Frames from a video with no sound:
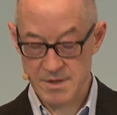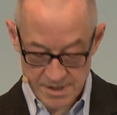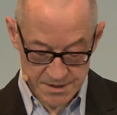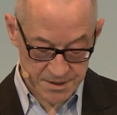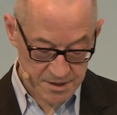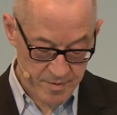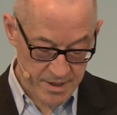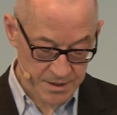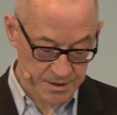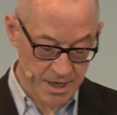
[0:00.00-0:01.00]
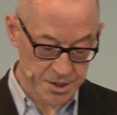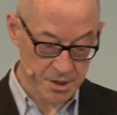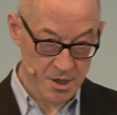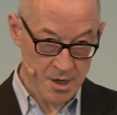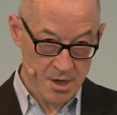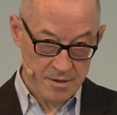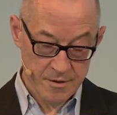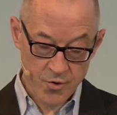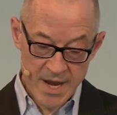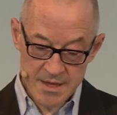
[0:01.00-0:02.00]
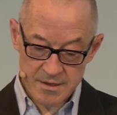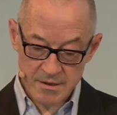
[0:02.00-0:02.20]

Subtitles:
This is the biggest danger. The great